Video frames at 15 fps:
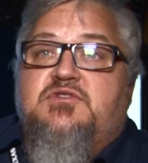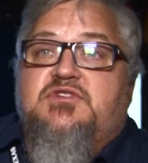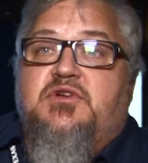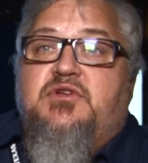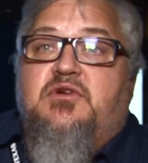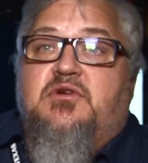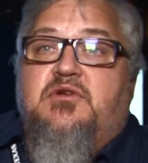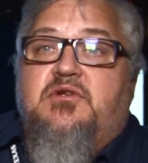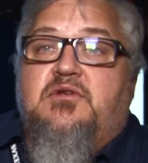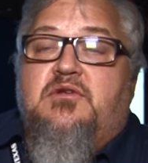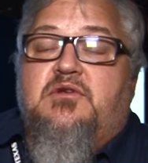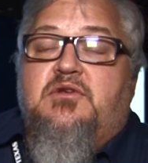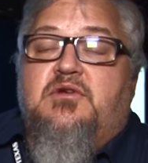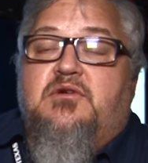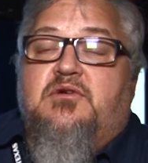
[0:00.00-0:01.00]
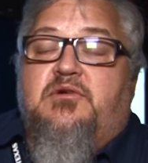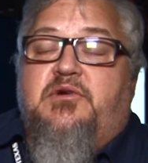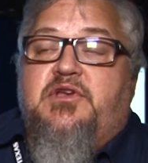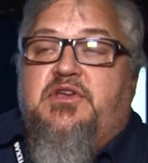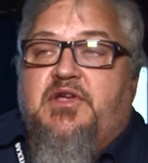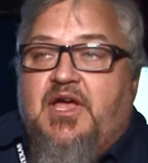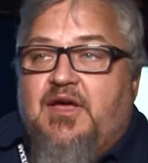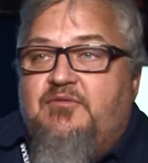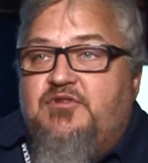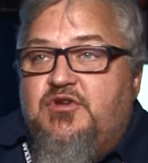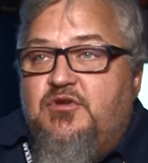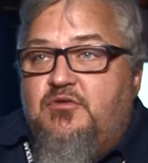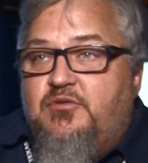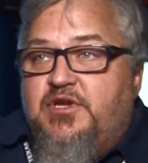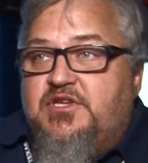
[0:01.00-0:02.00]
So you're going to have
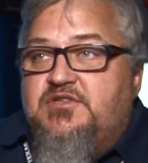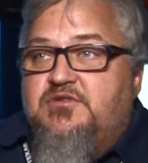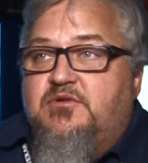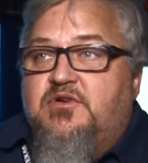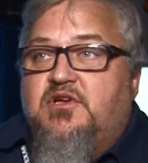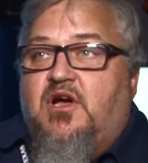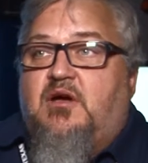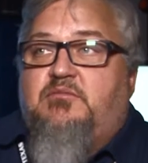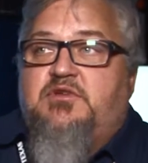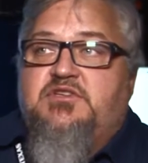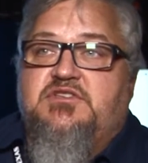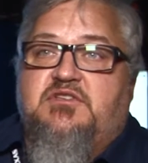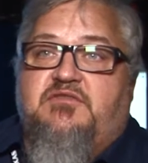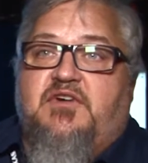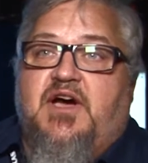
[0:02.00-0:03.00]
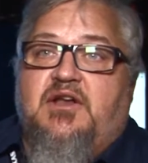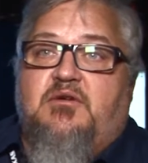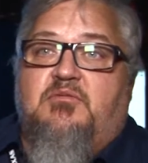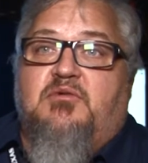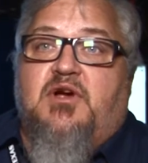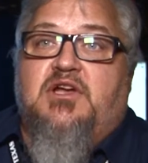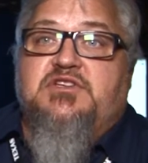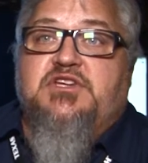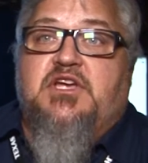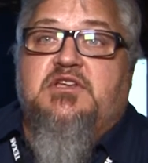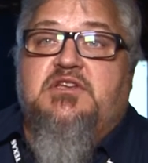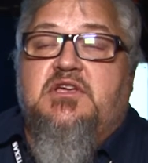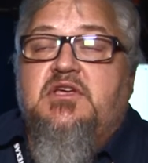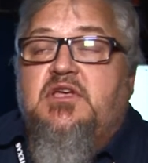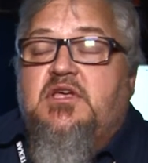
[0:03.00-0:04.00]
2 weeks to accomplish the final project.